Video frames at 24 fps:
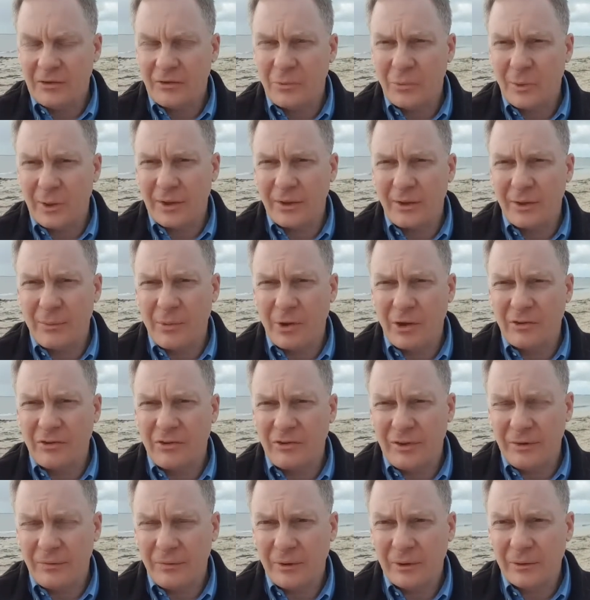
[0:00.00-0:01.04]
It's one of the
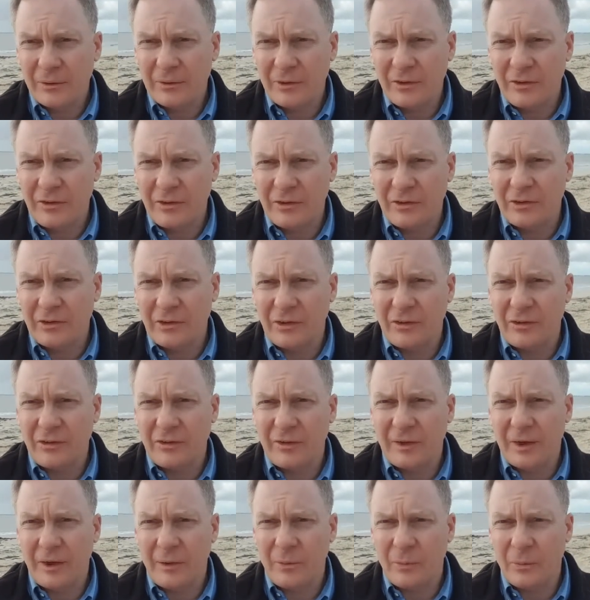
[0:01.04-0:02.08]
most difficult
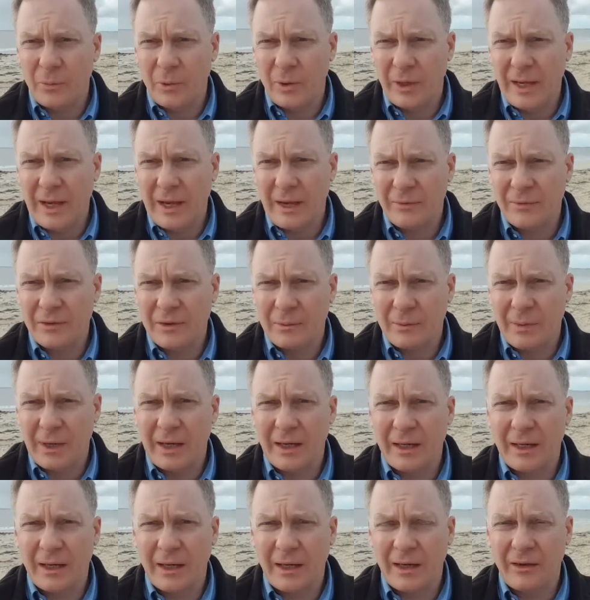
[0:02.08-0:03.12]
decisions that we have to
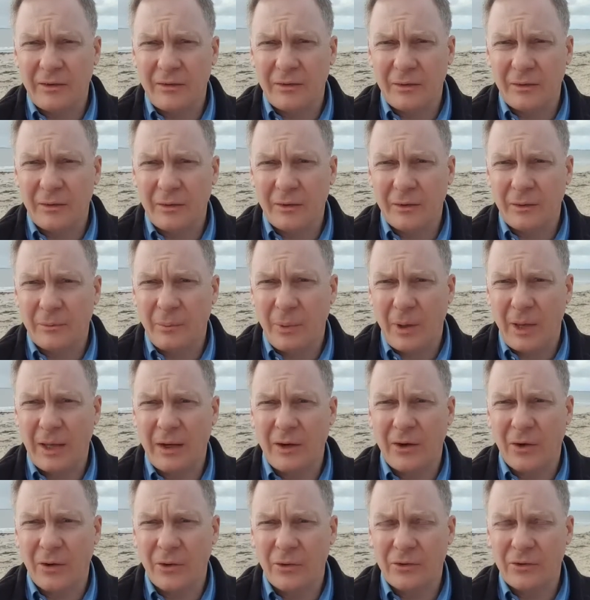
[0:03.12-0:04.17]
make as
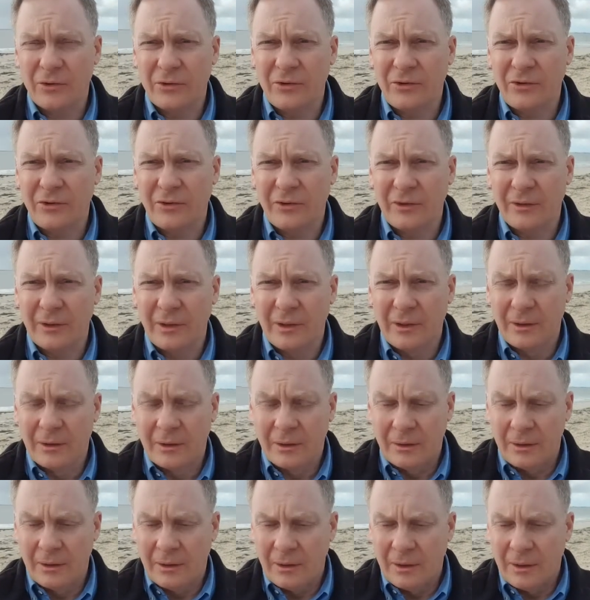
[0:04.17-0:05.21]
pet owners
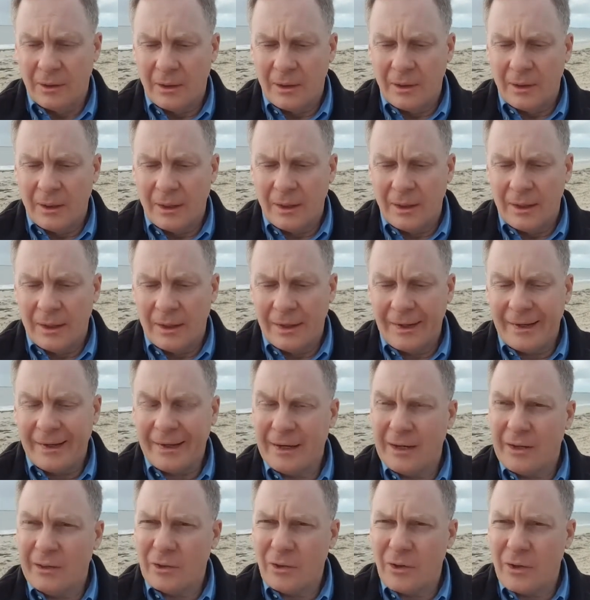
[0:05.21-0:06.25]

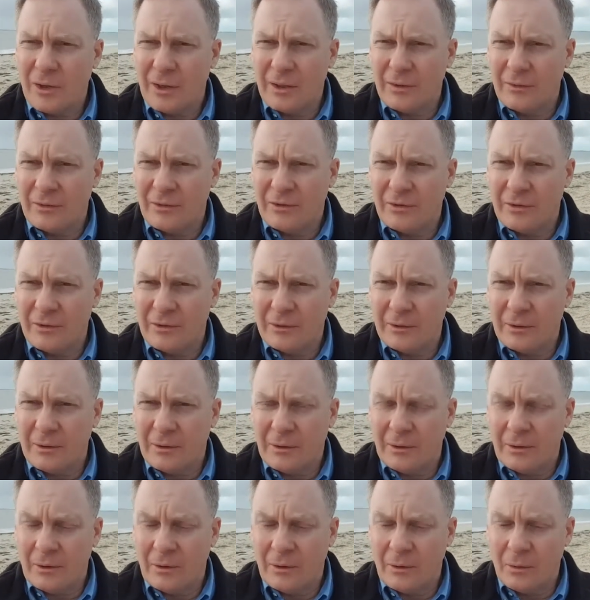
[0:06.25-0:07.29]
in our lives.
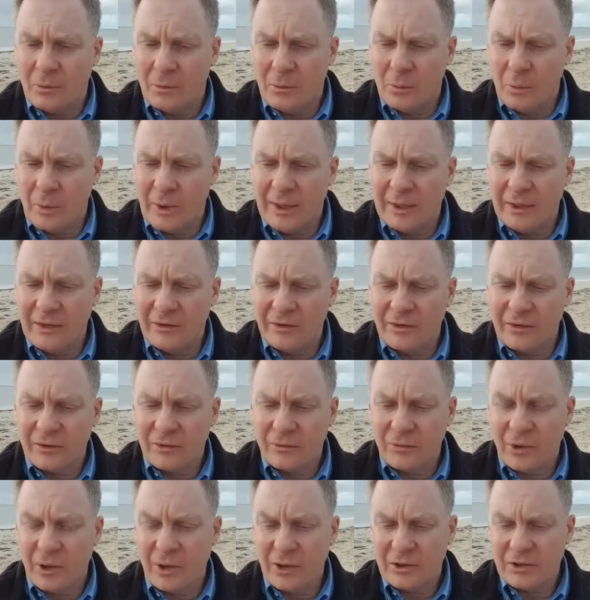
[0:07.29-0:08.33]
When is
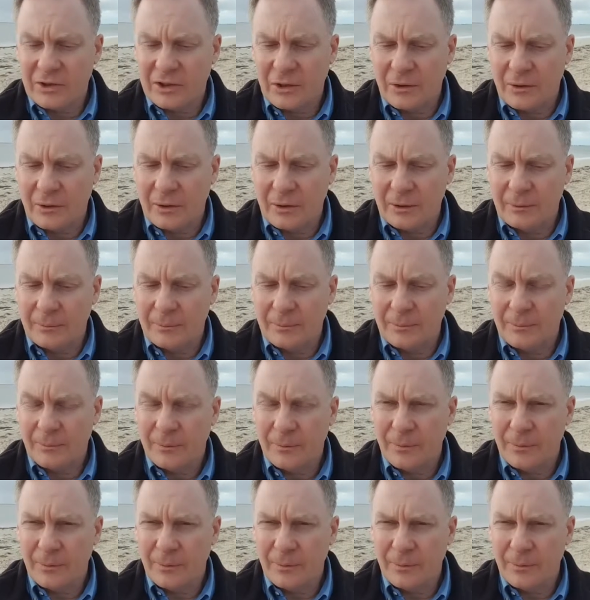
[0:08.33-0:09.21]
the right time?